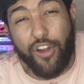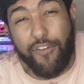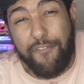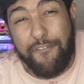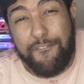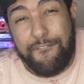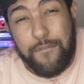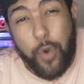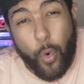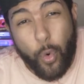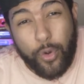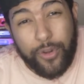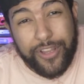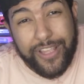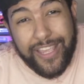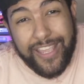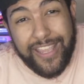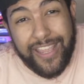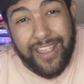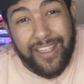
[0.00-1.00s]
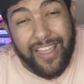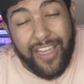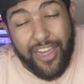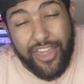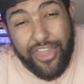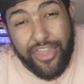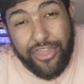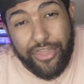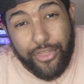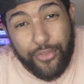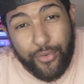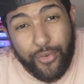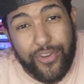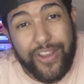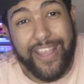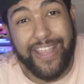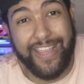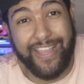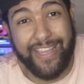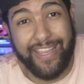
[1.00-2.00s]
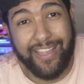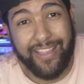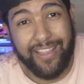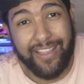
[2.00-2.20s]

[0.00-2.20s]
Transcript: 43.